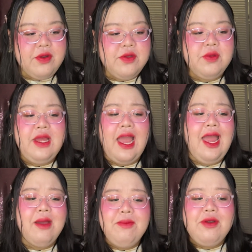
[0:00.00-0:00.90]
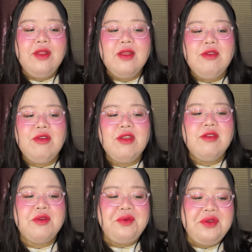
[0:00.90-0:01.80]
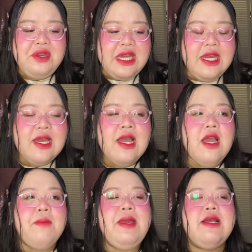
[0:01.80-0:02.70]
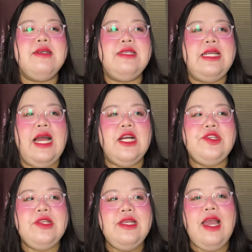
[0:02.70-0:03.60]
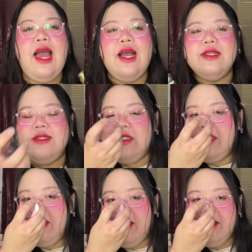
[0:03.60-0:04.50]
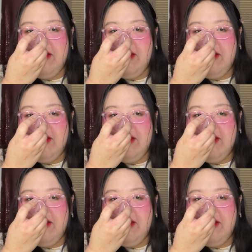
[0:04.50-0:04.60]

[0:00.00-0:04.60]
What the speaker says: So the amber in this one is so unique because it actually adds to the